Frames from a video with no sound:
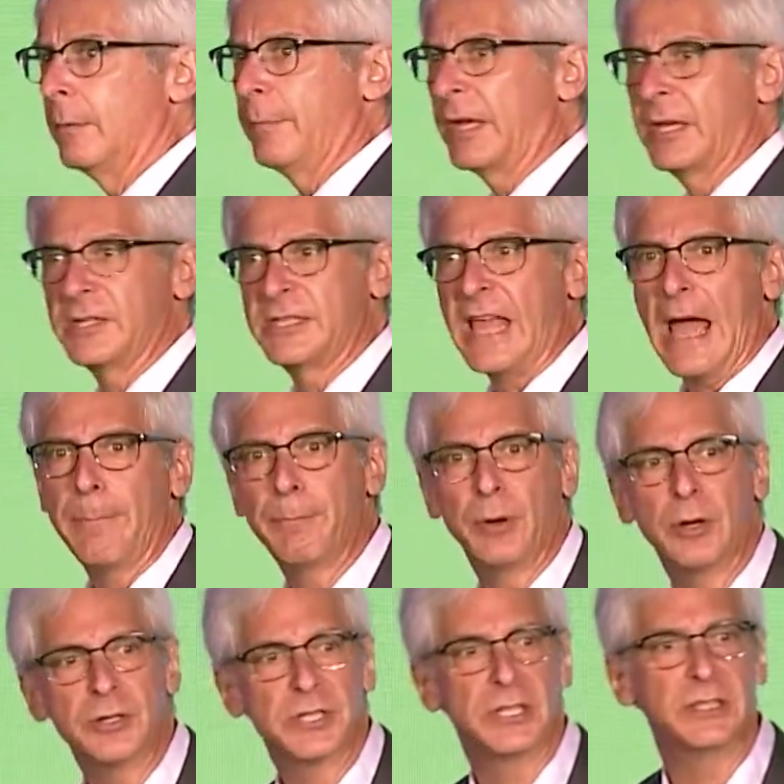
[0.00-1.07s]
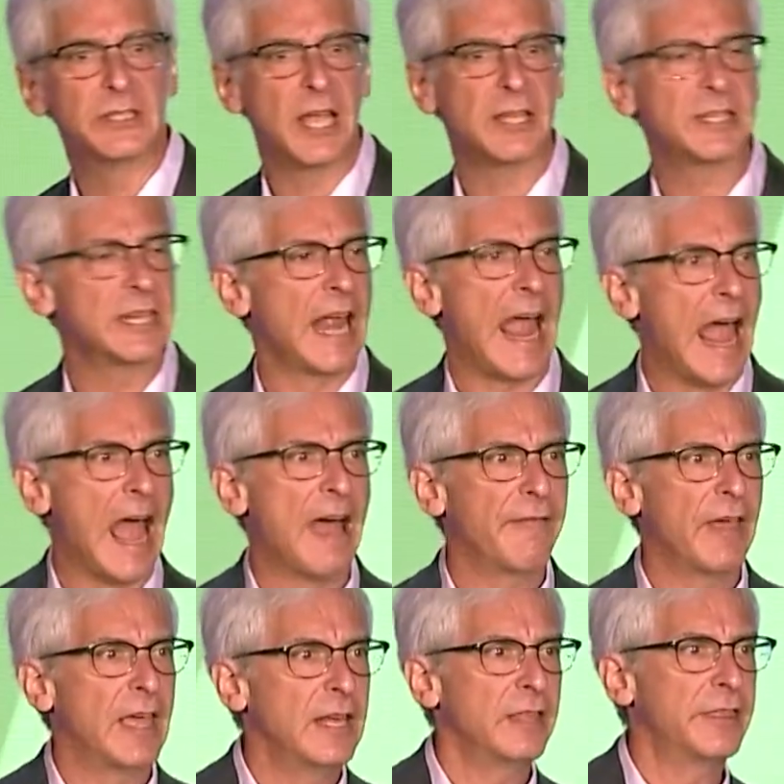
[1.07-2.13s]
Because that person doesn't have
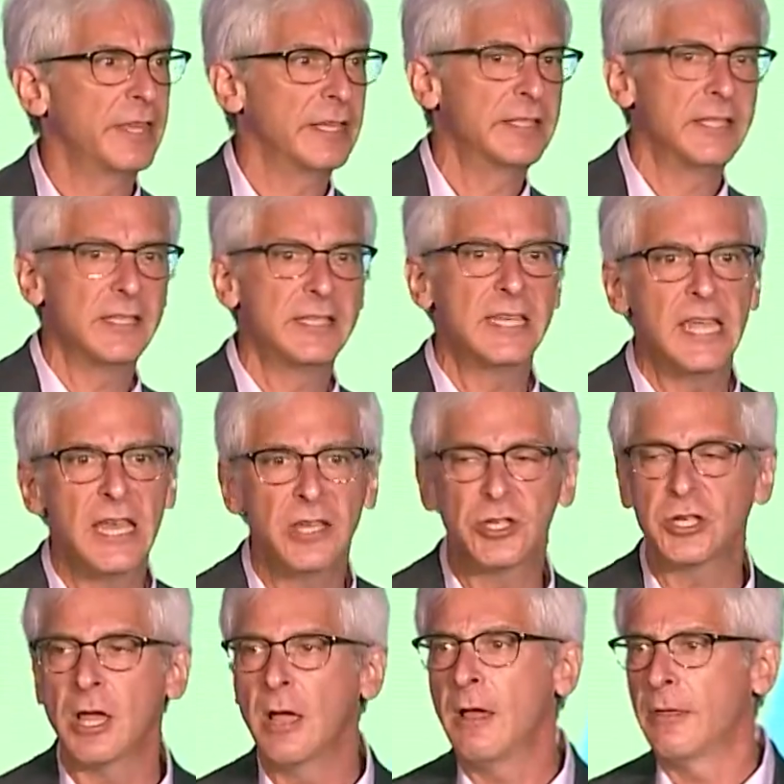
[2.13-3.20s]
anything to teach